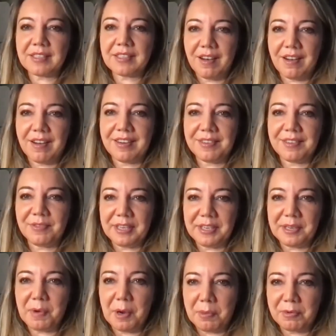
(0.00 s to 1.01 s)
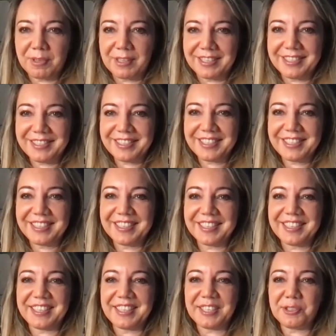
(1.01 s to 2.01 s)
are very popular
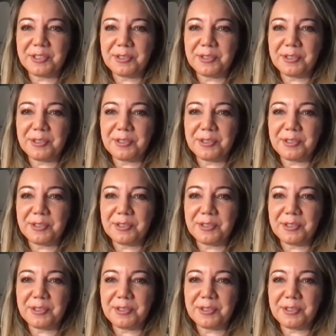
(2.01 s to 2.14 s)
to